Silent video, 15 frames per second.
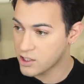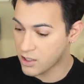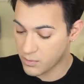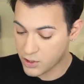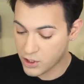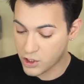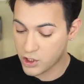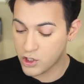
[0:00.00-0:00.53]
So
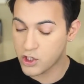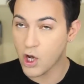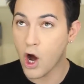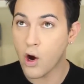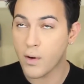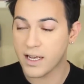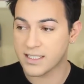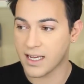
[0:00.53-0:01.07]
I'm
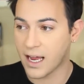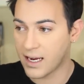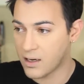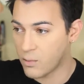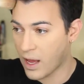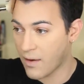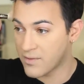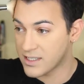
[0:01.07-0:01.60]
so
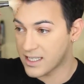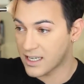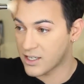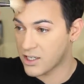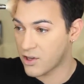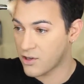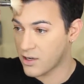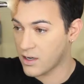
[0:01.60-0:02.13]
excited. We haven't seen
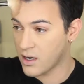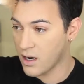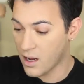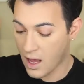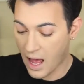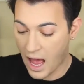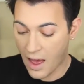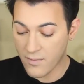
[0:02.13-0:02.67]
each other.
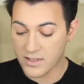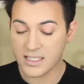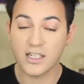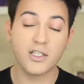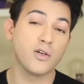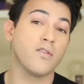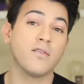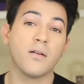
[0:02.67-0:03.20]
I haven't
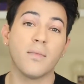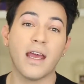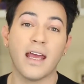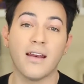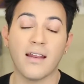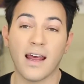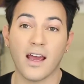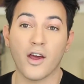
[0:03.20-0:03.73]
seen two of them
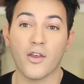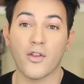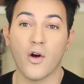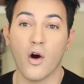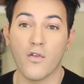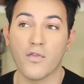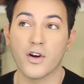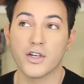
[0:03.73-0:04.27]
in like
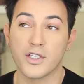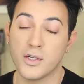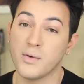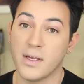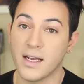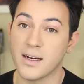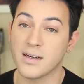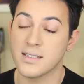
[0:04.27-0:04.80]
over
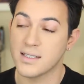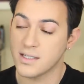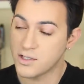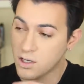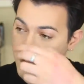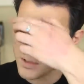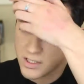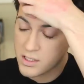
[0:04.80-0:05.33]
two years,
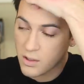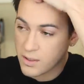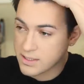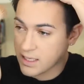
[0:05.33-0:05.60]
so I'm so